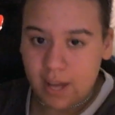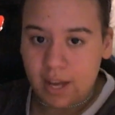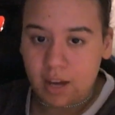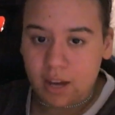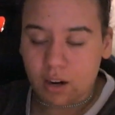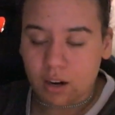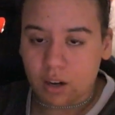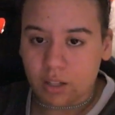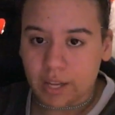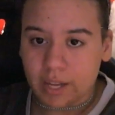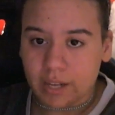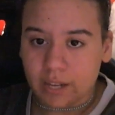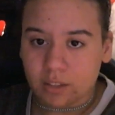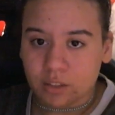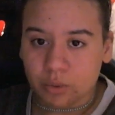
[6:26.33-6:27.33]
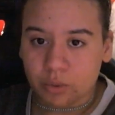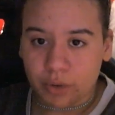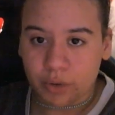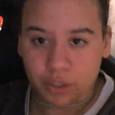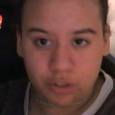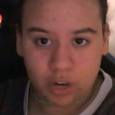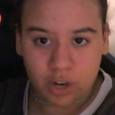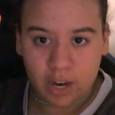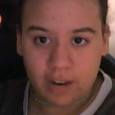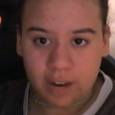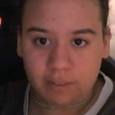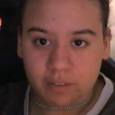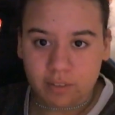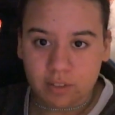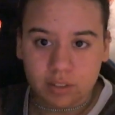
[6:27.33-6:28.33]
or like a storage
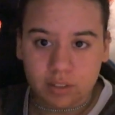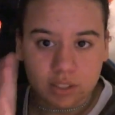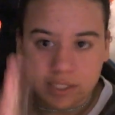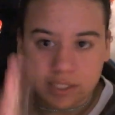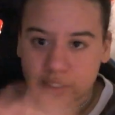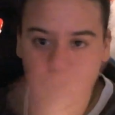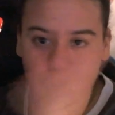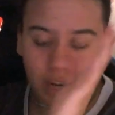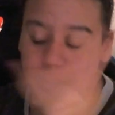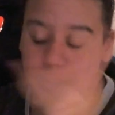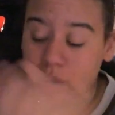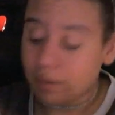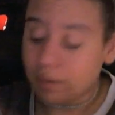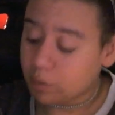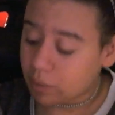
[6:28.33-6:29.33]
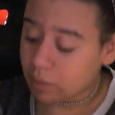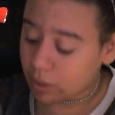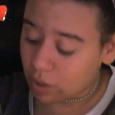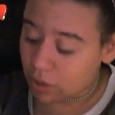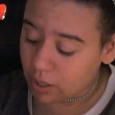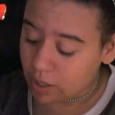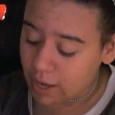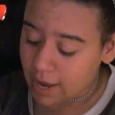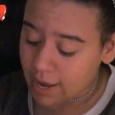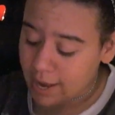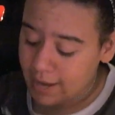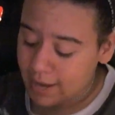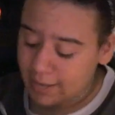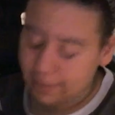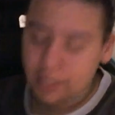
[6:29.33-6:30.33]
drive, disk drive, whatever you want to call it,
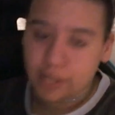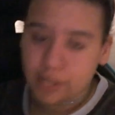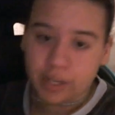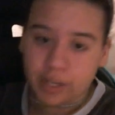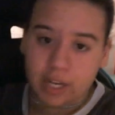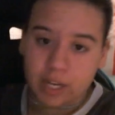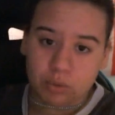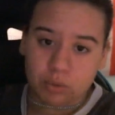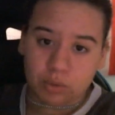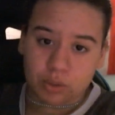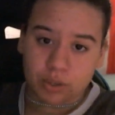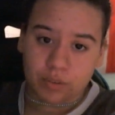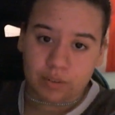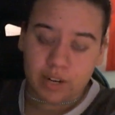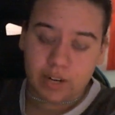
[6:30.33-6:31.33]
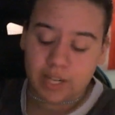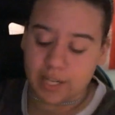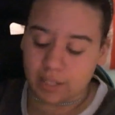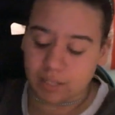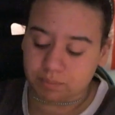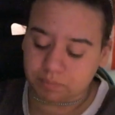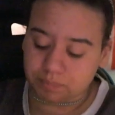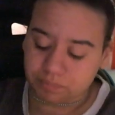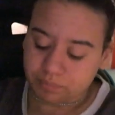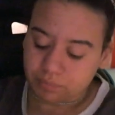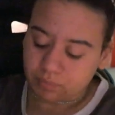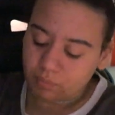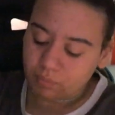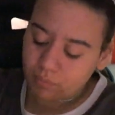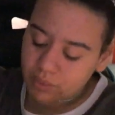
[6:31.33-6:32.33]
and then your games would go right here.
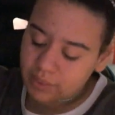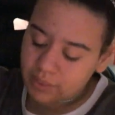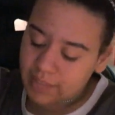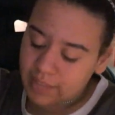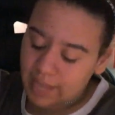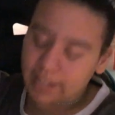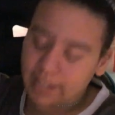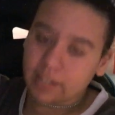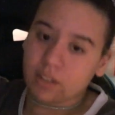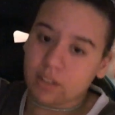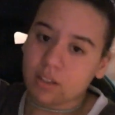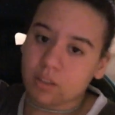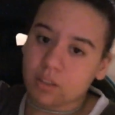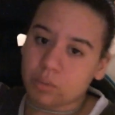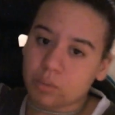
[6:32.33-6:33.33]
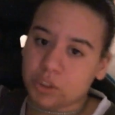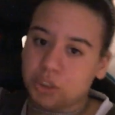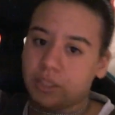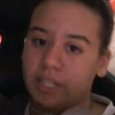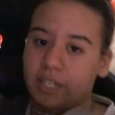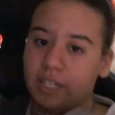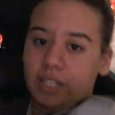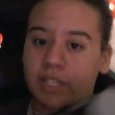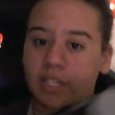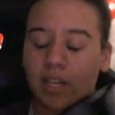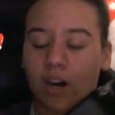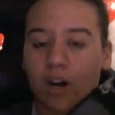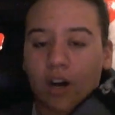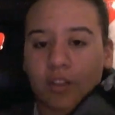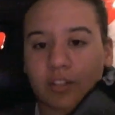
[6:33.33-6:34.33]
Then, once you get to the
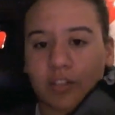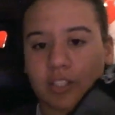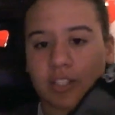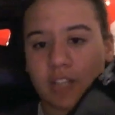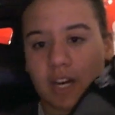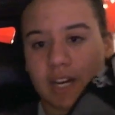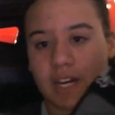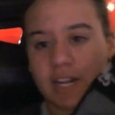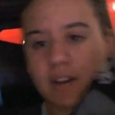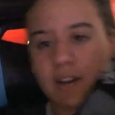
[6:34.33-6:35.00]
other side,